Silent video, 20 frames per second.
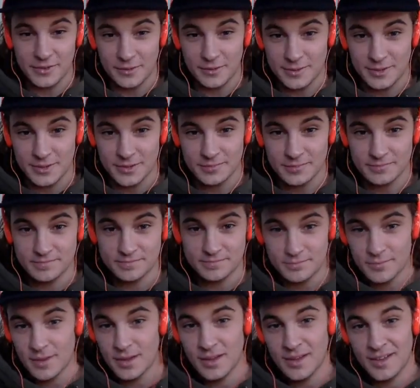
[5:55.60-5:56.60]
flipped it.
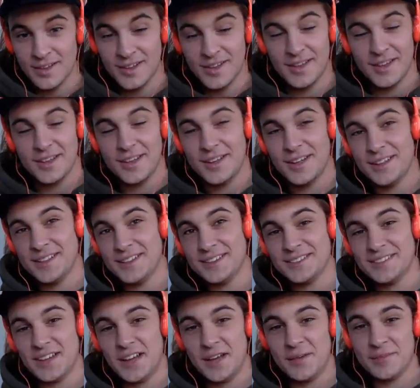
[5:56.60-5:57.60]
And
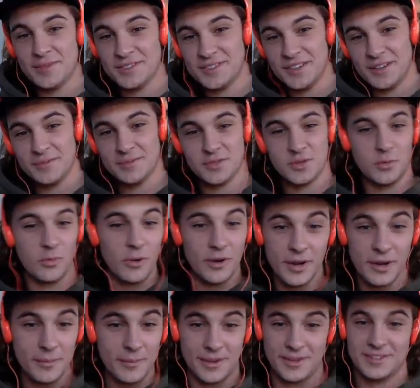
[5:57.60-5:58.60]
this time he said, I'm just going to
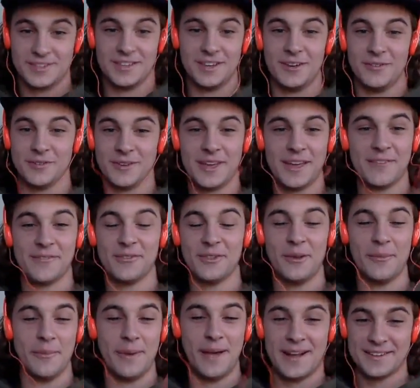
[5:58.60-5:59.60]
one up myself.
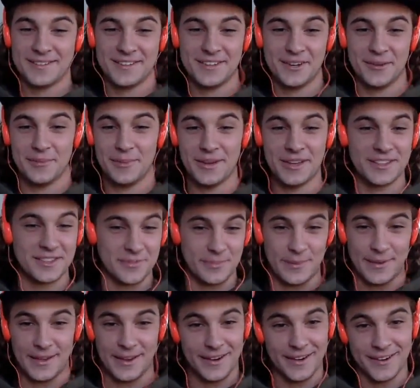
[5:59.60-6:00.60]
Kickflip, backtail, big
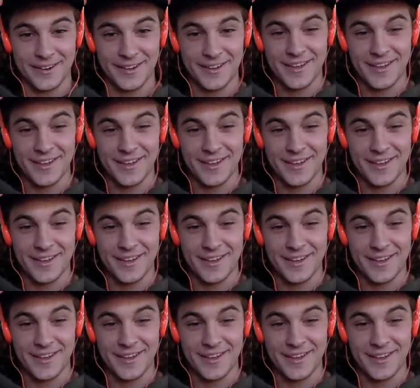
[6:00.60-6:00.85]
spin.